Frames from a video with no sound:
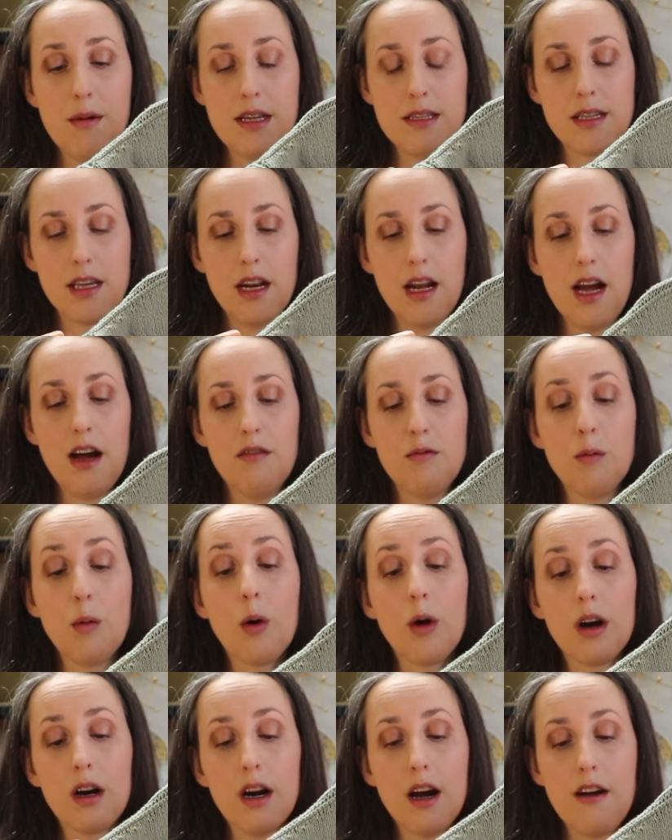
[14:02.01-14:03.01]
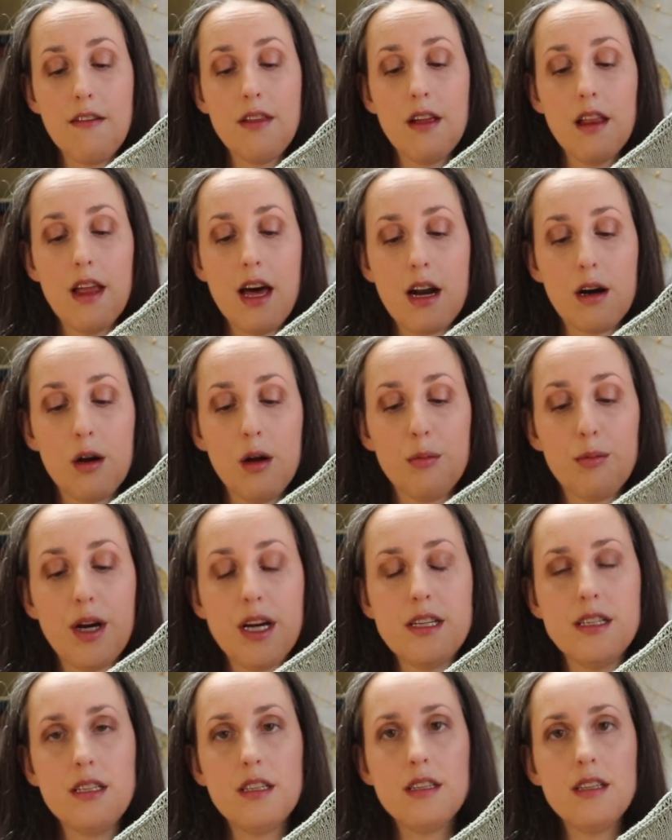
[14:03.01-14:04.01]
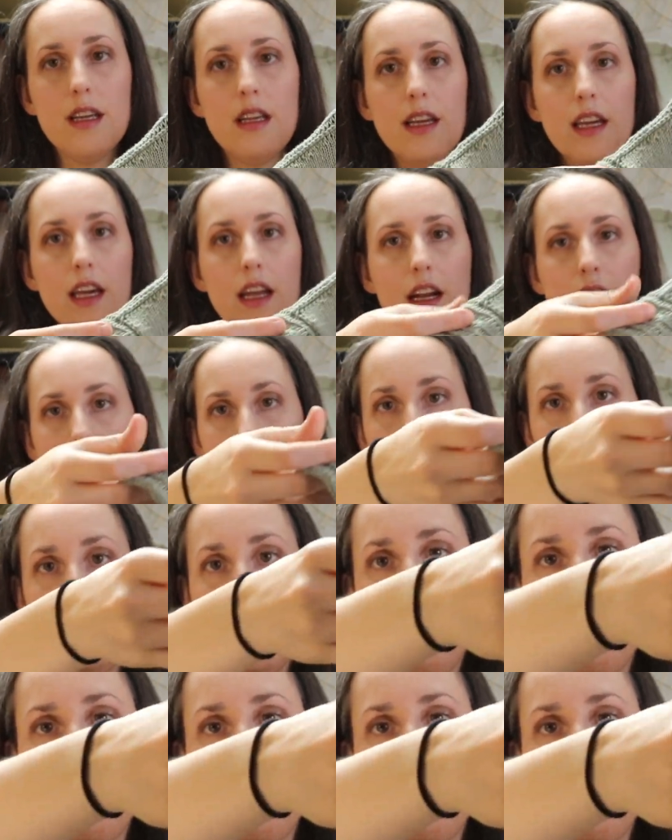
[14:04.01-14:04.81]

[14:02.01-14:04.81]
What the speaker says: is gonna have more of the lateral braid detailing. And I don't think I